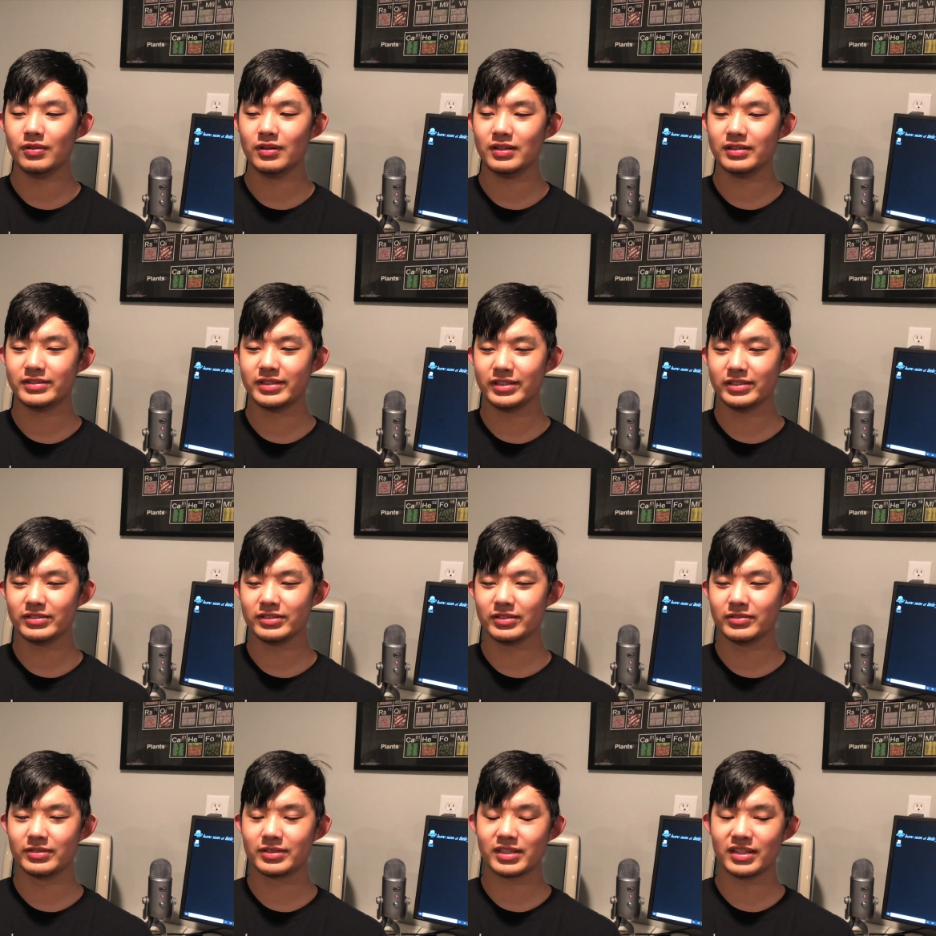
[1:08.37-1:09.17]
essentially
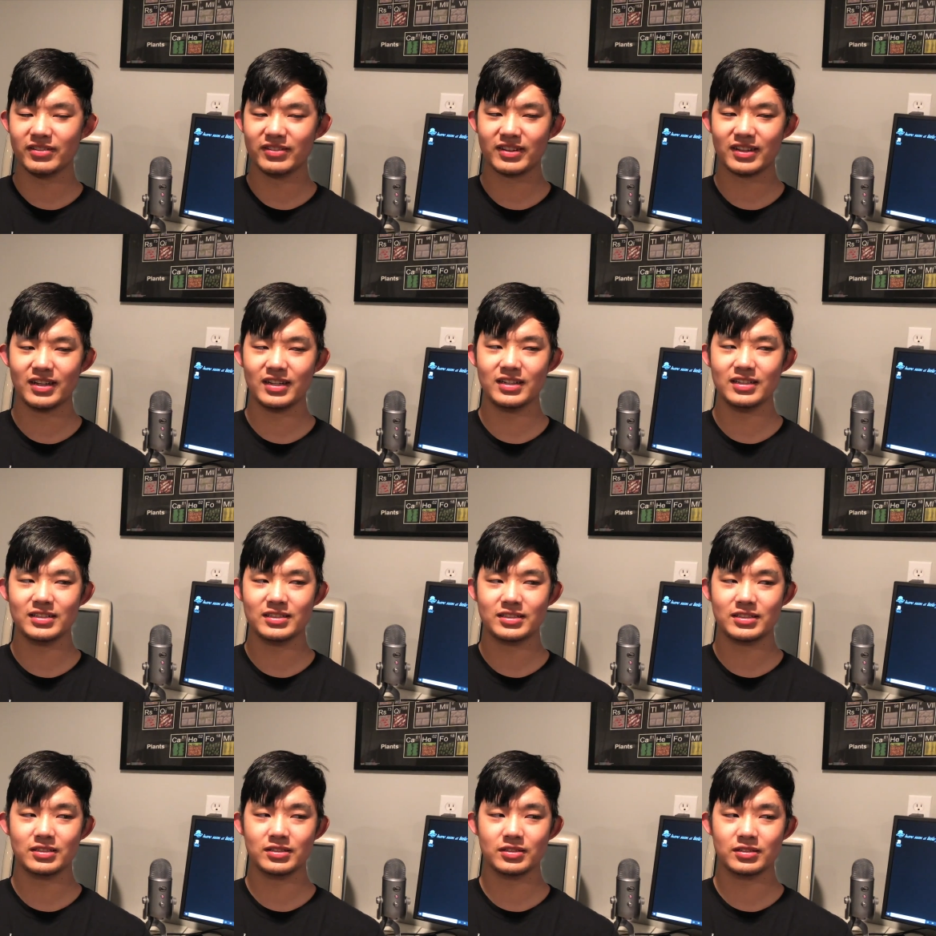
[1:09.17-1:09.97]
what's going on
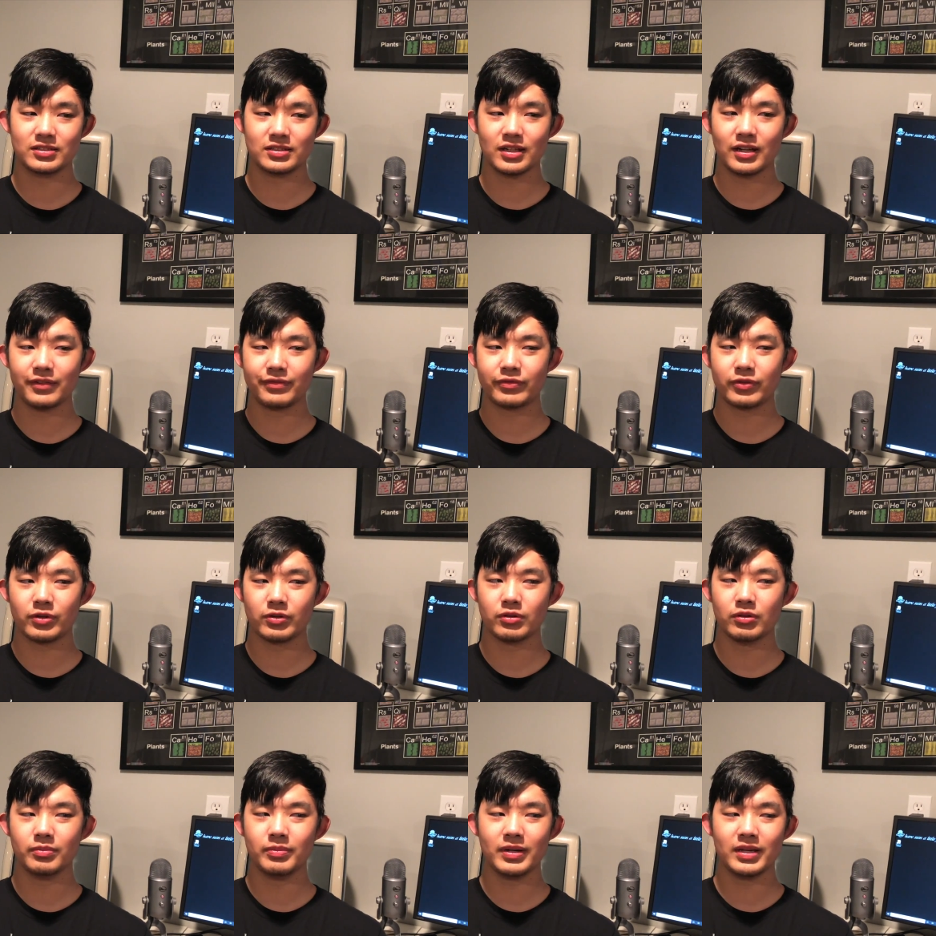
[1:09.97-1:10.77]
is your software
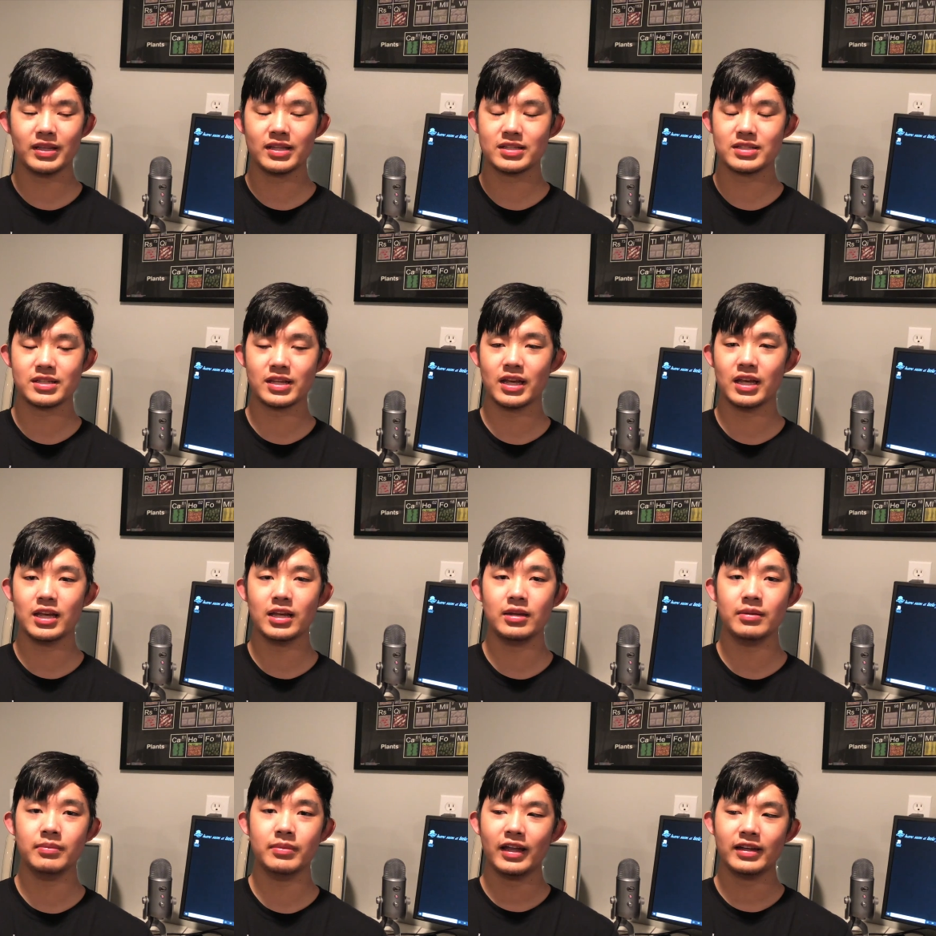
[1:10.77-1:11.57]
will be the
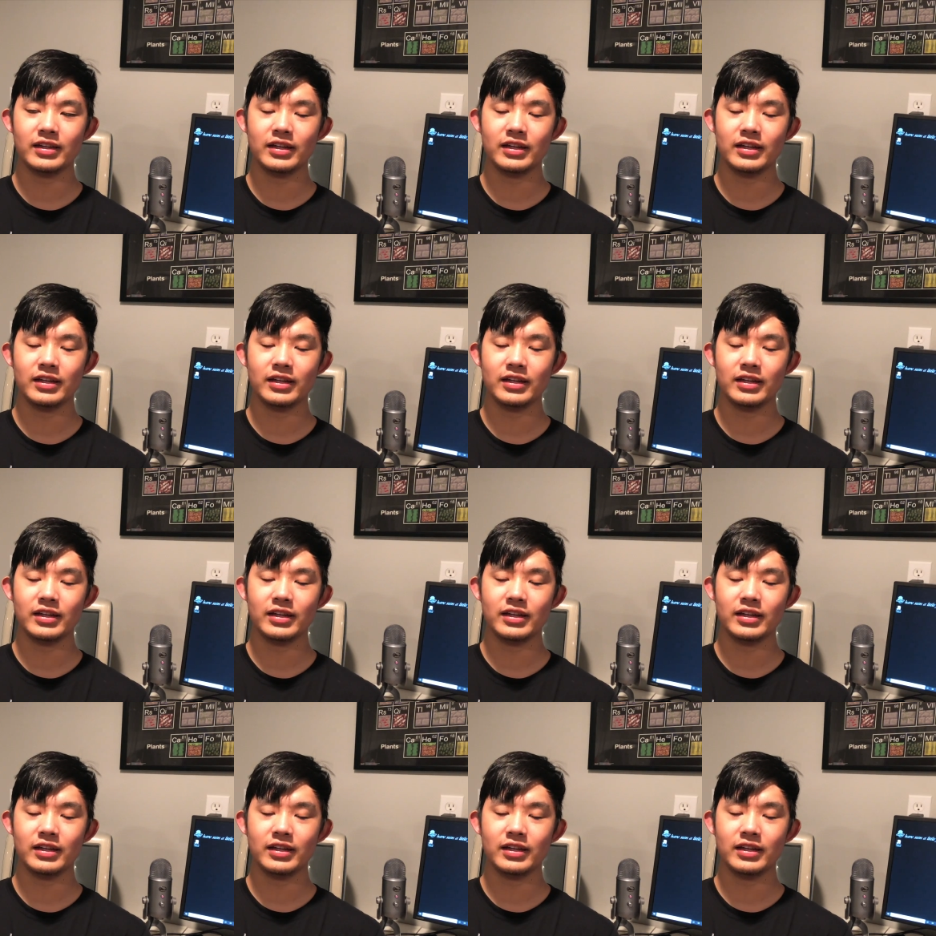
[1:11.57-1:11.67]
same and